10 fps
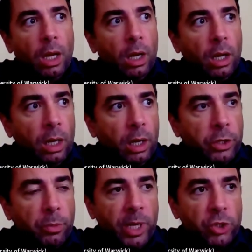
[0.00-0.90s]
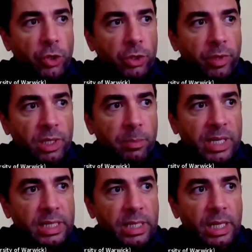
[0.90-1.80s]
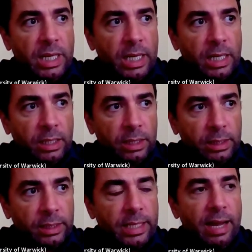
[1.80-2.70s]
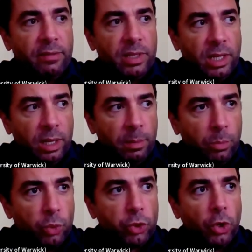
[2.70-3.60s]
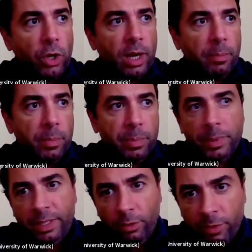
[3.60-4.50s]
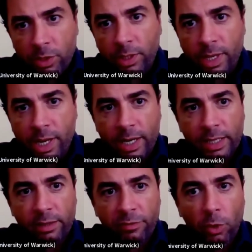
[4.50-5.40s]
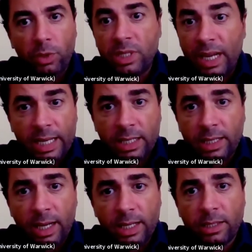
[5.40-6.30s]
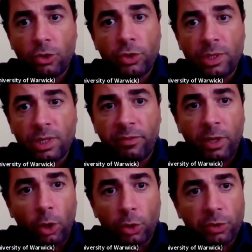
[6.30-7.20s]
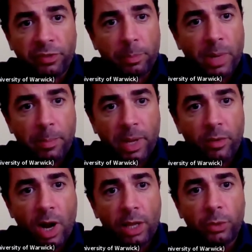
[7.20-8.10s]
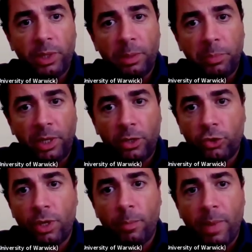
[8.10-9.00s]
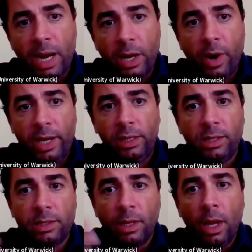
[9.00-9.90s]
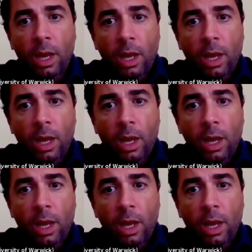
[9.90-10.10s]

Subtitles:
You mentioned it already, Martina, Davide, Bussola, but obviously there are other folks. Alessia, she's a philosopher by background with a PhD in bioethics.